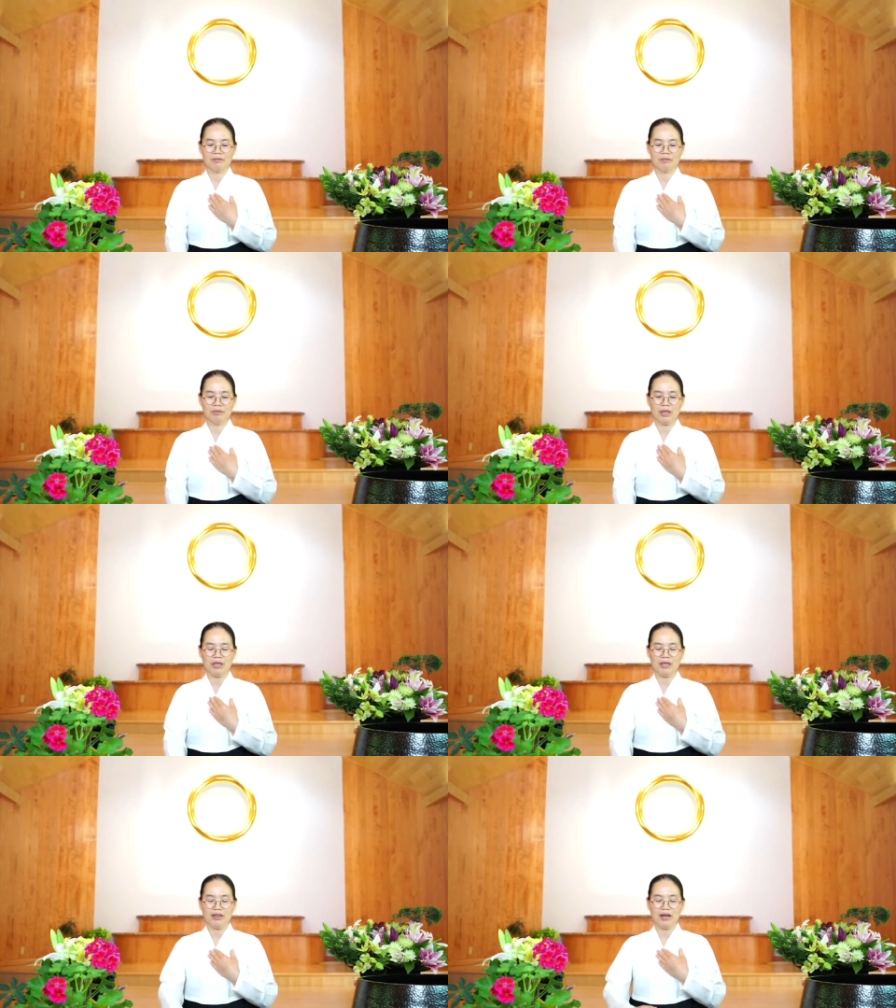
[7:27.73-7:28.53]

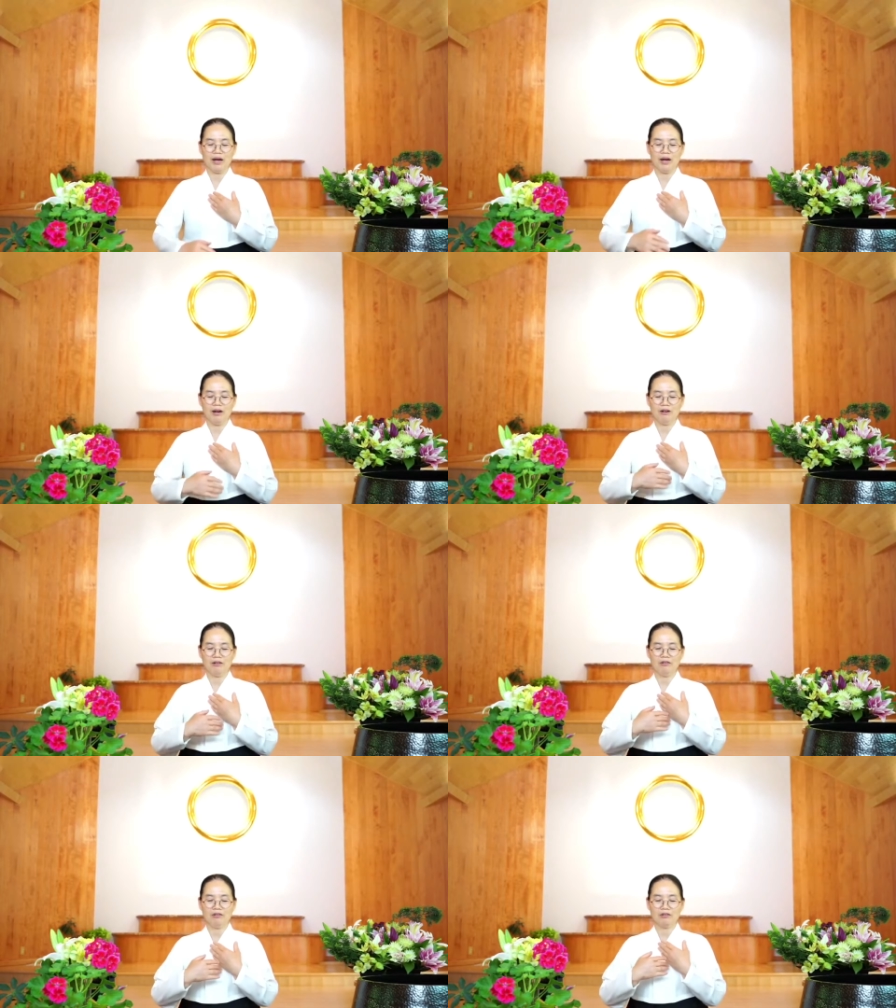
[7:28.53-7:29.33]
Breathe
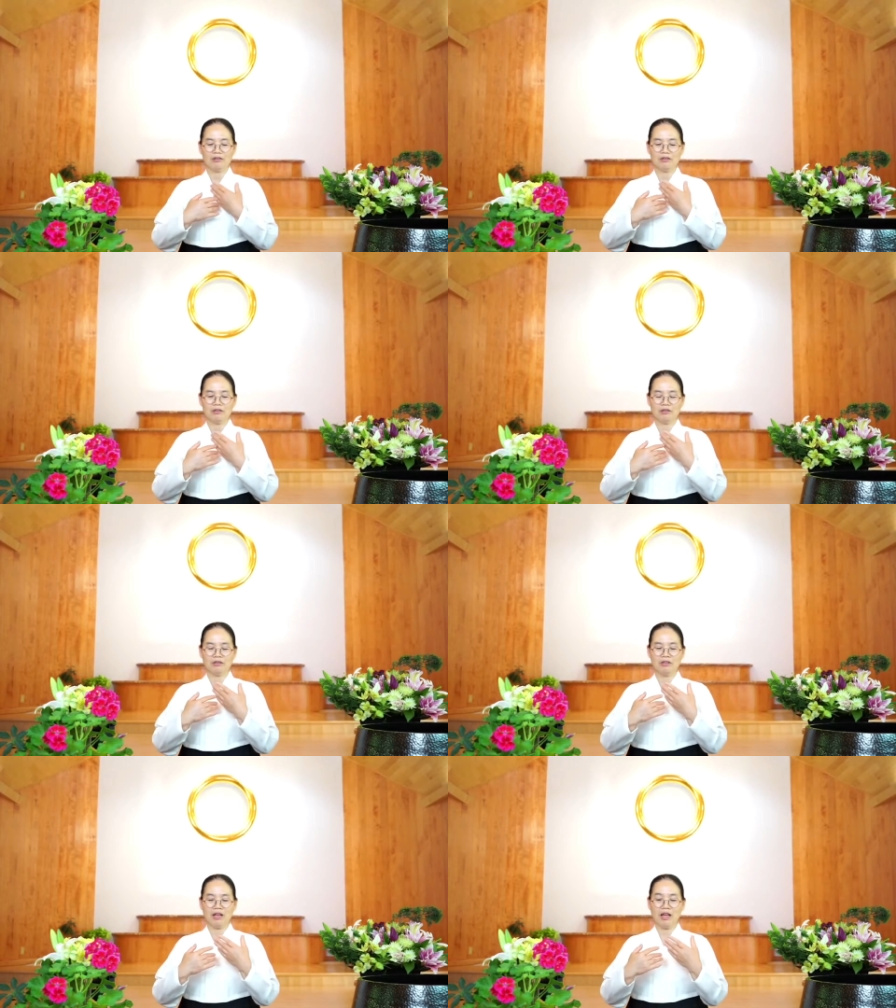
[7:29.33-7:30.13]
out
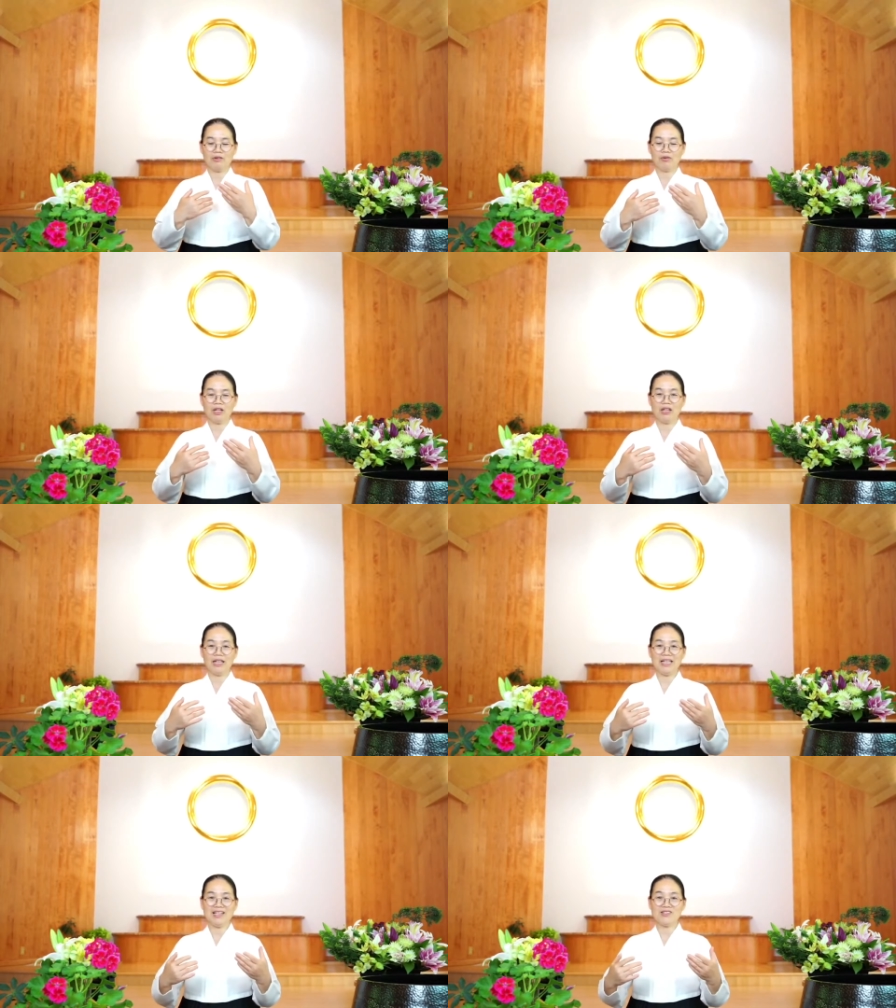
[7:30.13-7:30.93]
and
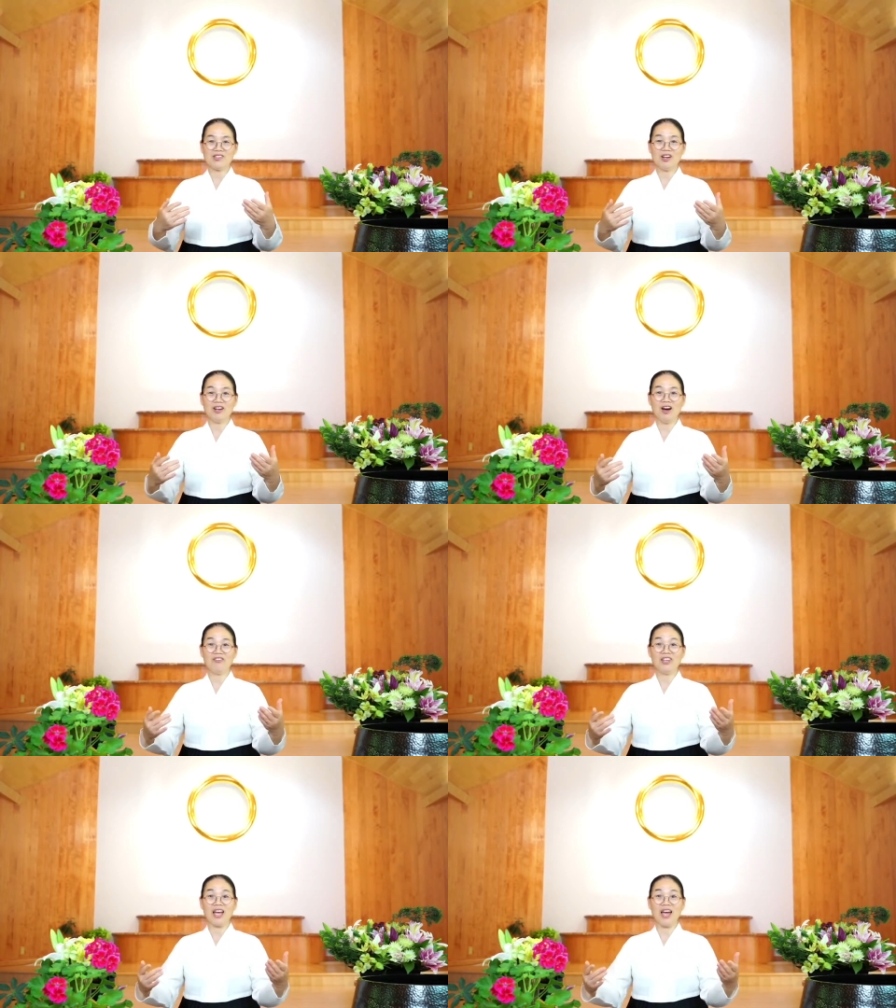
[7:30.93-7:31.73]
release your
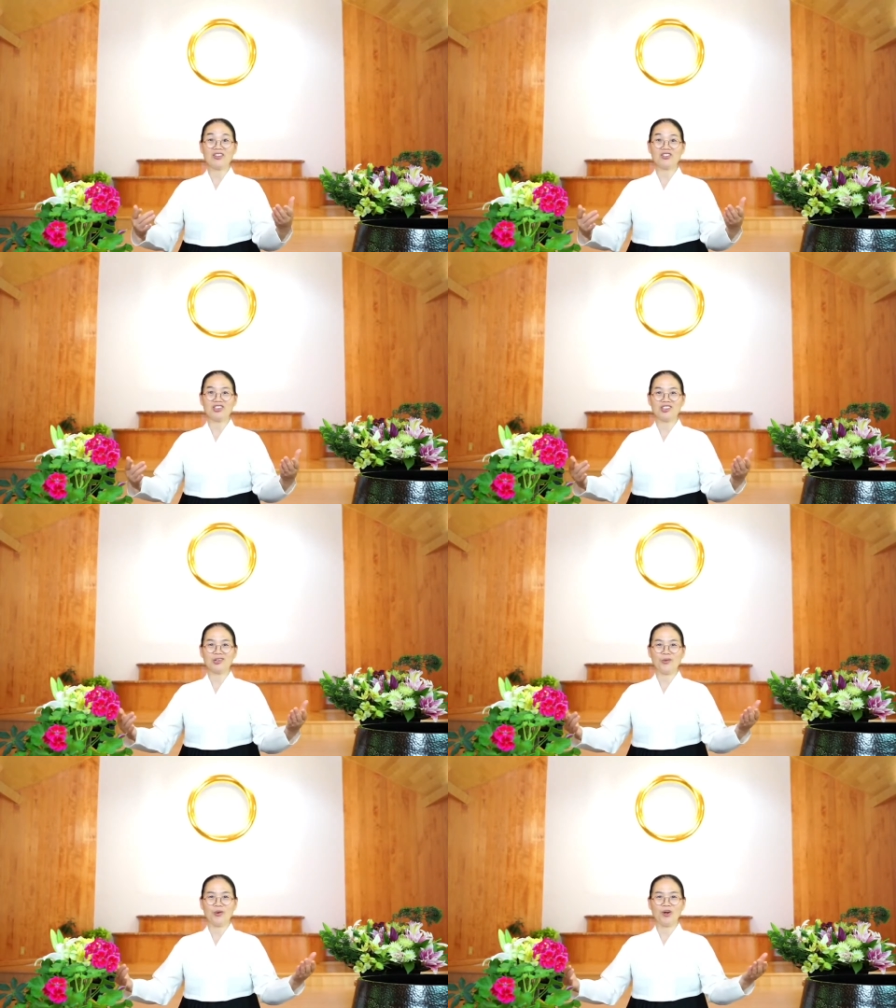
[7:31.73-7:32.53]
loving energy
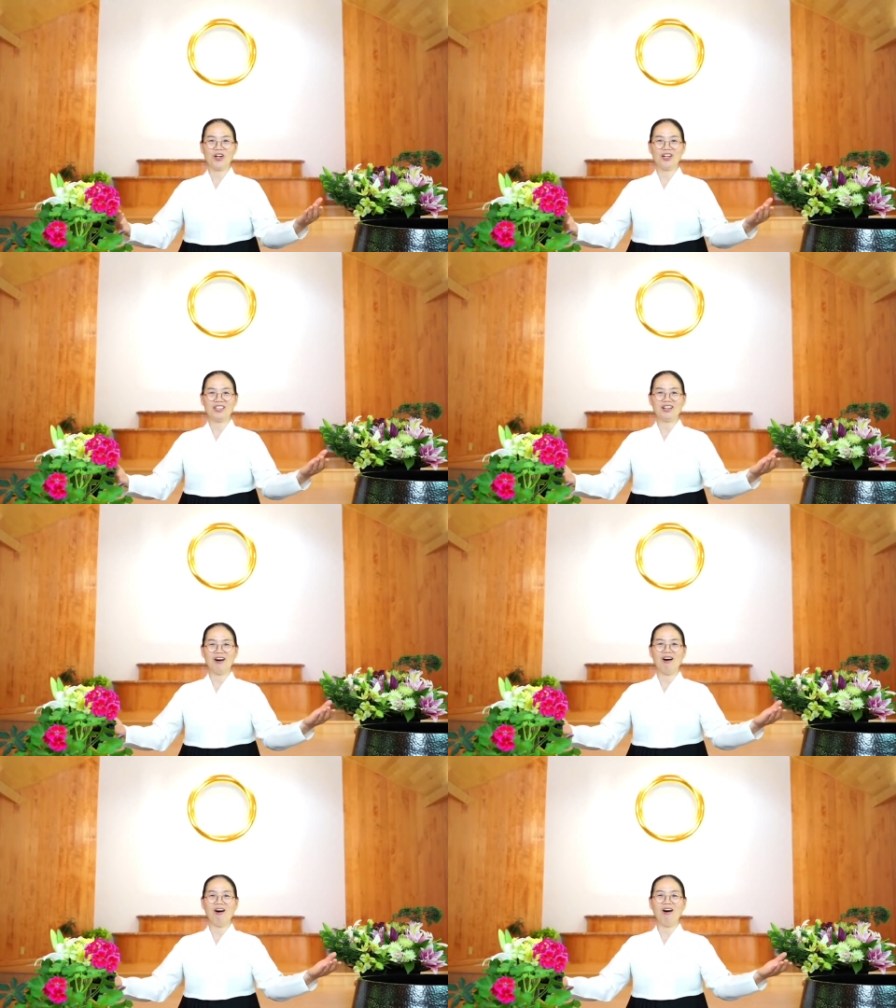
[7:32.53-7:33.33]
toward
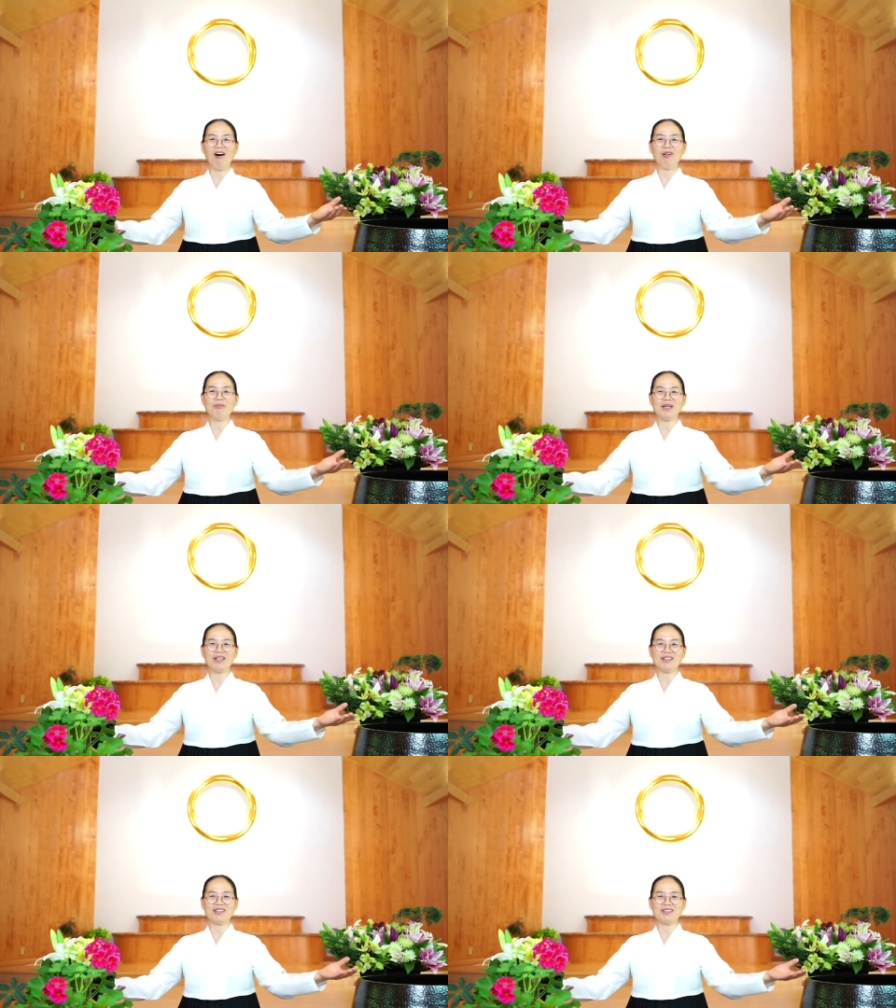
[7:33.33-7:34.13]
all
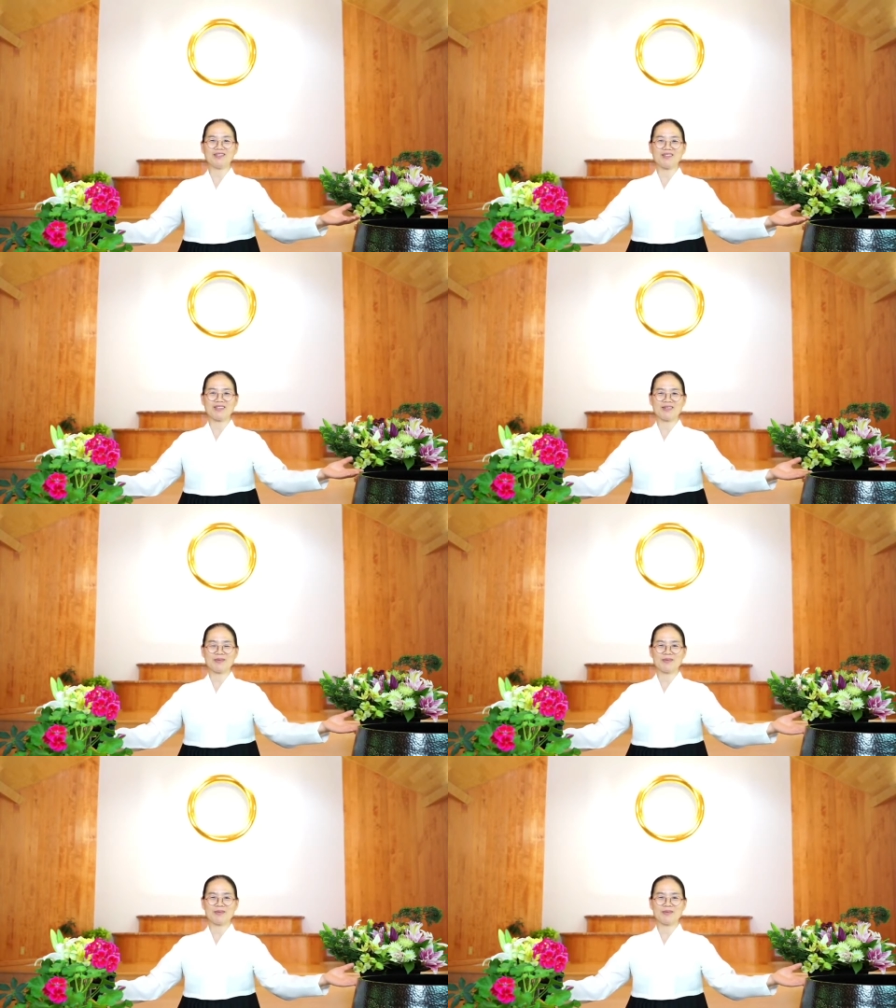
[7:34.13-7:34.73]
beings.